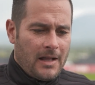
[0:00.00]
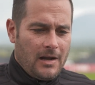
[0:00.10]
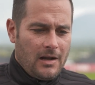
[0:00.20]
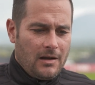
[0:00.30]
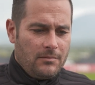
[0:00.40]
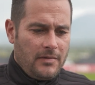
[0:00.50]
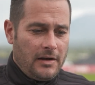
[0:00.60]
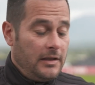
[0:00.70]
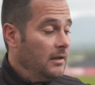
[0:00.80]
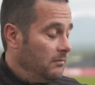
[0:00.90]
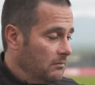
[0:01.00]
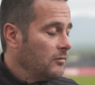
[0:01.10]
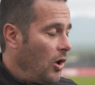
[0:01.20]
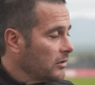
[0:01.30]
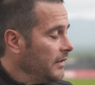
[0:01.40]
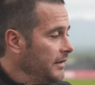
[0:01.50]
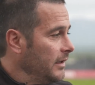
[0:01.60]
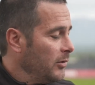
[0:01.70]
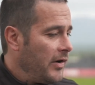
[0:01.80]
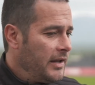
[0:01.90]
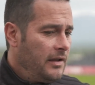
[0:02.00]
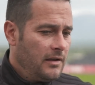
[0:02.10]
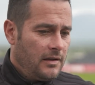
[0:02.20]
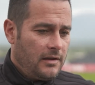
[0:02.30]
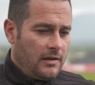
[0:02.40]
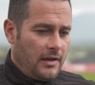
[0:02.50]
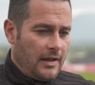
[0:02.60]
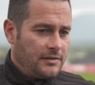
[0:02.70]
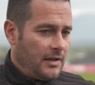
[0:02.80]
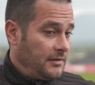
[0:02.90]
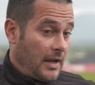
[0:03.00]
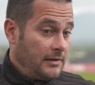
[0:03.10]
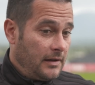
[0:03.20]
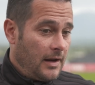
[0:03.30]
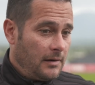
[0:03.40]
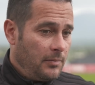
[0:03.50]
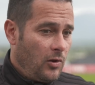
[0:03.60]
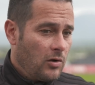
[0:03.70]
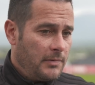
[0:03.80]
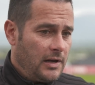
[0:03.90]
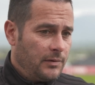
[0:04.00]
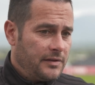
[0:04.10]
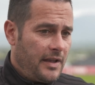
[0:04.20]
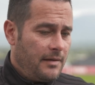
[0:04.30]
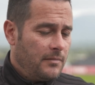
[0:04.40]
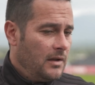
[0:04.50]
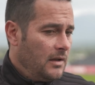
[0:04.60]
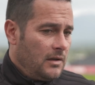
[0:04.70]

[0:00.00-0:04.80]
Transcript: Um, and he talked to the team already, as as I did had a long meeting with Sam.